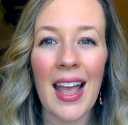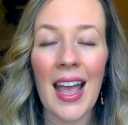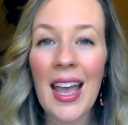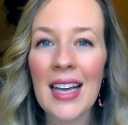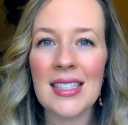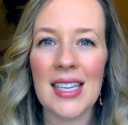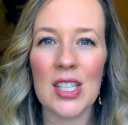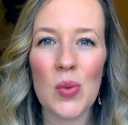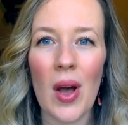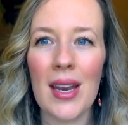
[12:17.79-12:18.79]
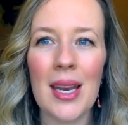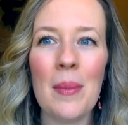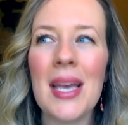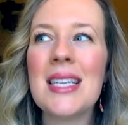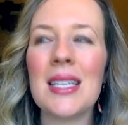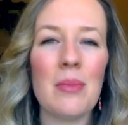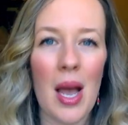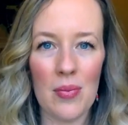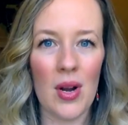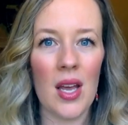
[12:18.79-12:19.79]
And guess what? An amazing
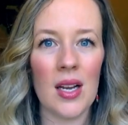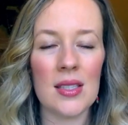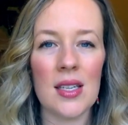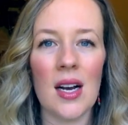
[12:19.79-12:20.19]
byproduct